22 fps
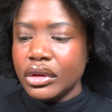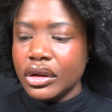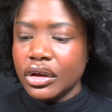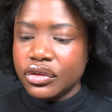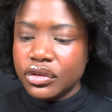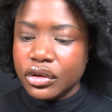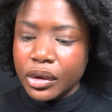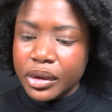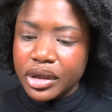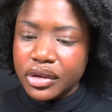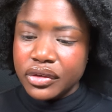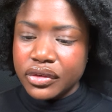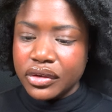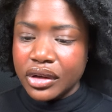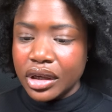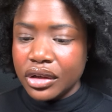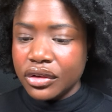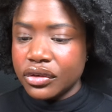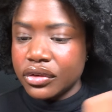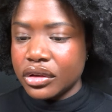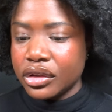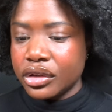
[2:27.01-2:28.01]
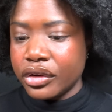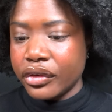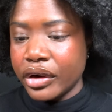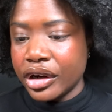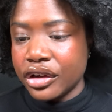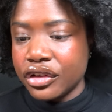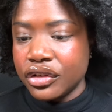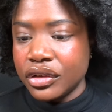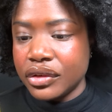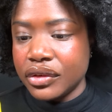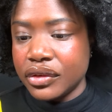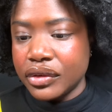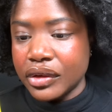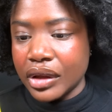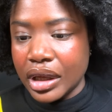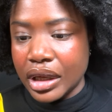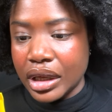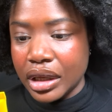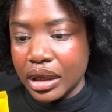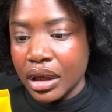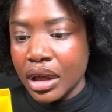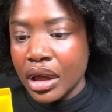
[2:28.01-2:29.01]
So it says the directions
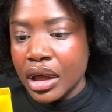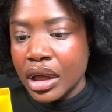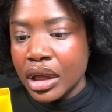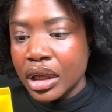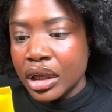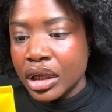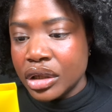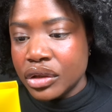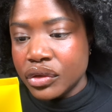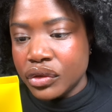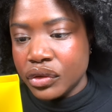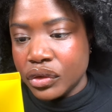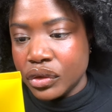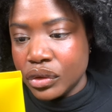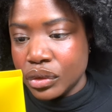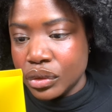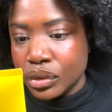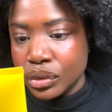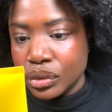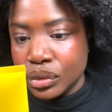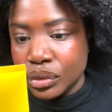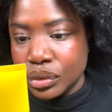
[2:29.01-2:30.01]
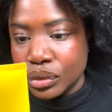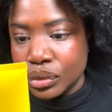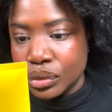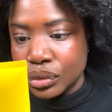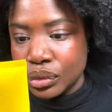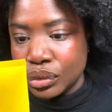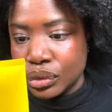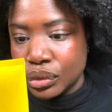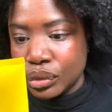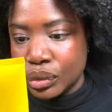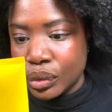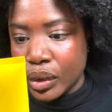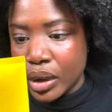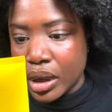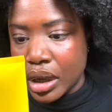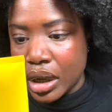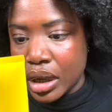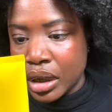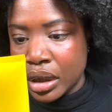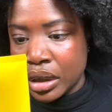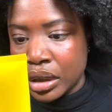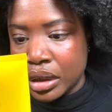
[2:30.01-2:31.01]
say to
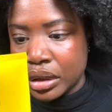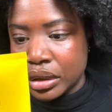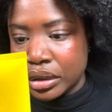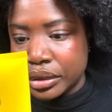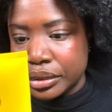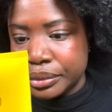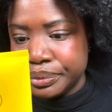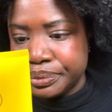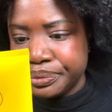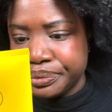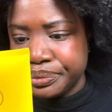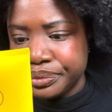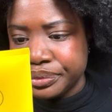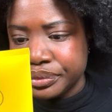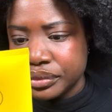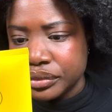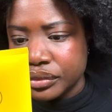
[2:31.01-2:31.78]
um,